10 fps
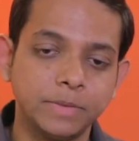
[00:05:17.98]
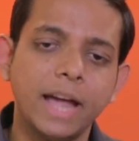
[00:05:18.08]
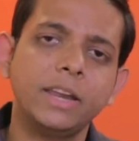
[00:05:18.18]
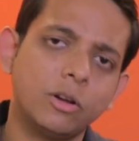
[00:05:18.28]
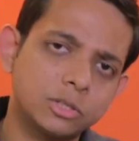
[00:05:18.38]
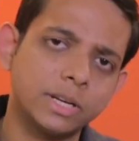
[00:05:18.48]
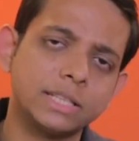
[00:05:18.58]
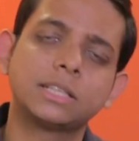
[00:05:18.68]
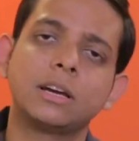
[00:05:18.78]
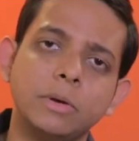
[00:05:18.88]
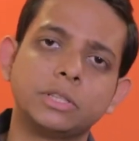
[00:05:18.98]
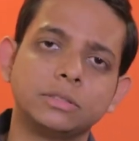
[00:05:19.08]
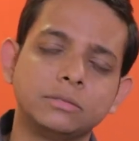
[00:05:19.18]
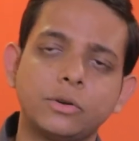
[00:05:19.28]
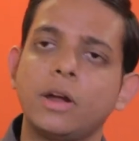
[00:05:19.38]
and he also gets a
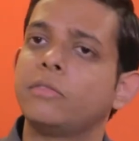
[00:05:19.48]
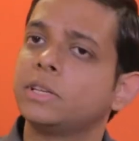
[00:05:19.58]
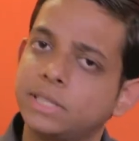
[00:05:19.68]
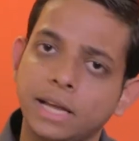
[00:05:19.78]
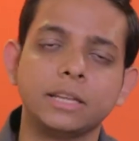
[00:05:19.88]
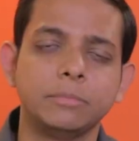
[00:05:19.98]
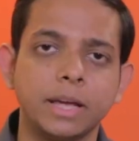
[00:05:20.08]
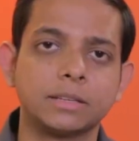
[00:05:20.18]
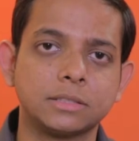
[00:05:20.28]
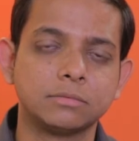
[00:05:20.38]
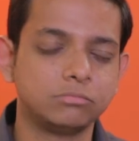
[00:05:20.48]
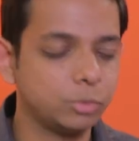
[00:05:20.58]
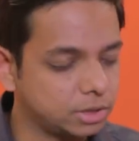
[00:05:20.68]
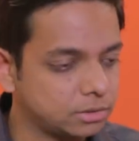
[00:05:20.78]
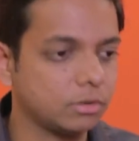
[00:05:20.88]
commission for every sale he makes,
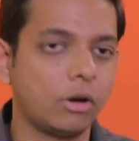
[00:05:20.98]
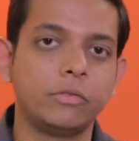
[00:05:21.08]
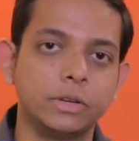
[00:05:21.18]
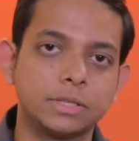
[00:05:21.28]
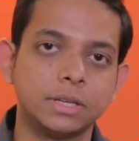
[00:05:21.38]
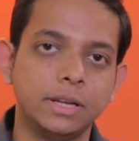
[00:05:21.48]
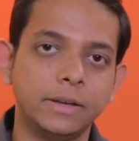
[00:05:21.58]
which is obvious.